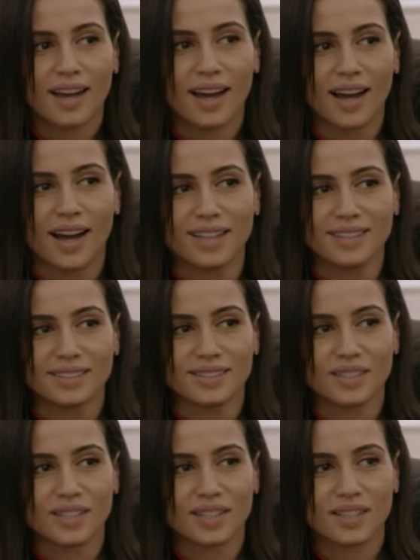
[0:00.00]

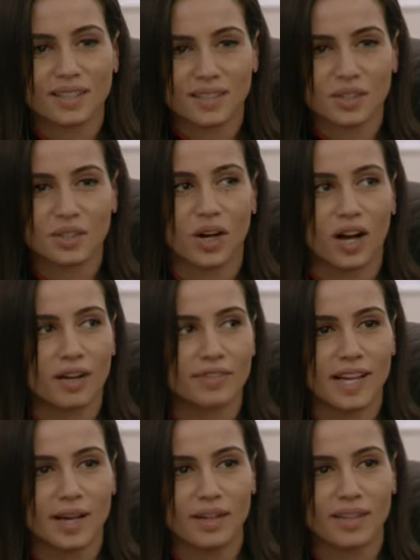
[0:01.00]
And you've got half
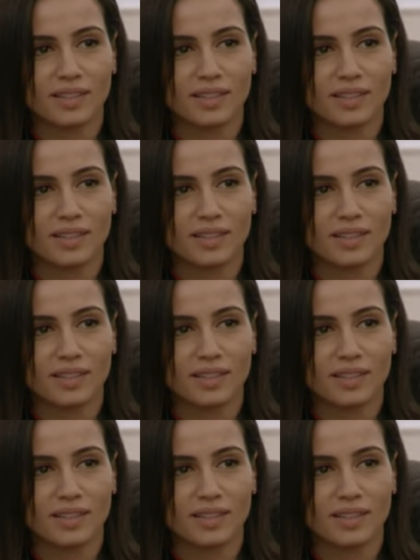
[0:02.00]
an hour.